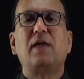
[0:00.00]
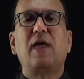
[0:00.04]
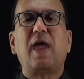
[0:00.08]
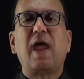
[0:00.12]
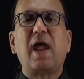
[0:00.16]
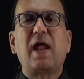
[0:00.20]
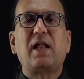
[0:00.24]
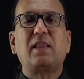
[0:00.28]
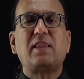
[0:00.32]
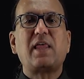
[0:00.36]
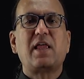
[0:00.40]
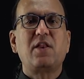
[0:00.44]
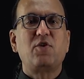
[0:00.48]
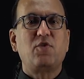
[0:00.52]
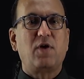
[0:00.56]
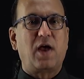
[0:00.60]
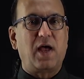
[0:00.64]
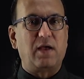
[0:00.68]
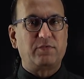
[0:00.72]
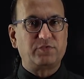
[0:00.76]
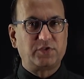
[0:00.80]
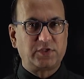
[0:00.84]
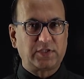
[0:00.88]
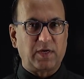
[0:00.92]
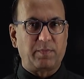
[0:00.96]
and then you
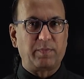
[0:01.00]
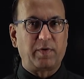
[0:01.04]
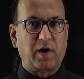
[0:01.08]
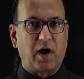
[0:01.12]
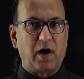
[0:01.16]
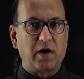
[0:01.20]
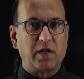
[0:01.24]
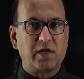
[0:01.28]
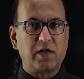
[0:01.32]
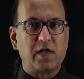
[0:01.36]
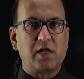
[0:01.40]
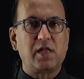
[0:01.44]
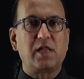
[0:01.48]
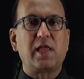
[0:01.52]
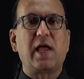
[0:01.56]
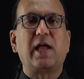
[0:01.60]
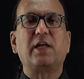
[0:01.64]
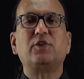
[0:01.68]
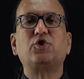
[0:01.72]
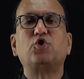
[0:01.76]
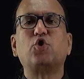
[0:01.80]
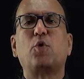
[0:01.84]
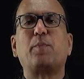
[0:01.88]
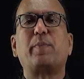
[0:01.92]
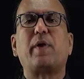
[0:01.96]
have subcardinal and
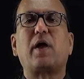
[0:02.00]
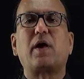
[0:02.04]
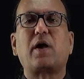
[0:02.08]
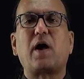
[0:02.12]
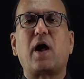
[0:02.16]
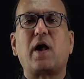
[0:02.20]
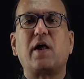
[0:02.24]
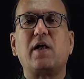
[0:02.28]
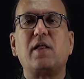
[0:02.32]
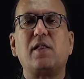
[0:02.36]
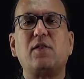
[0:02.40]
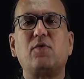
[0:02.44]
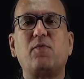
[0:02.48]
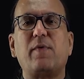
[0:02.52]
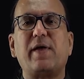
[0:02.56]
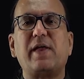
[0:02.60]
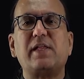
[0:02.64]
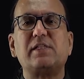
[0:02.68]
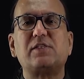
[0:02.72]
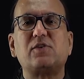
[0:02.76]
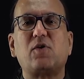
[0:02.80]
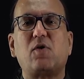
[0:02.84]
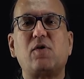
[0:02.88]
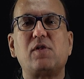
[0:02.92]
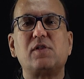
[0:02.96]
supracardinal
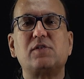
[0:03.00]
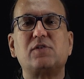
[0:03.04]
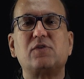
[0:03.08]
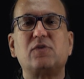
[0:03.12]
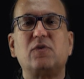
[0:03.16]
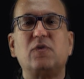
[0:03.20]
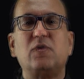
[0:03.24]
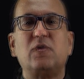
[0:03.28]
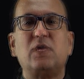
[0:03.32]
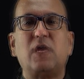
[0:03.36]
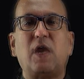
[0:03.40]
veins also.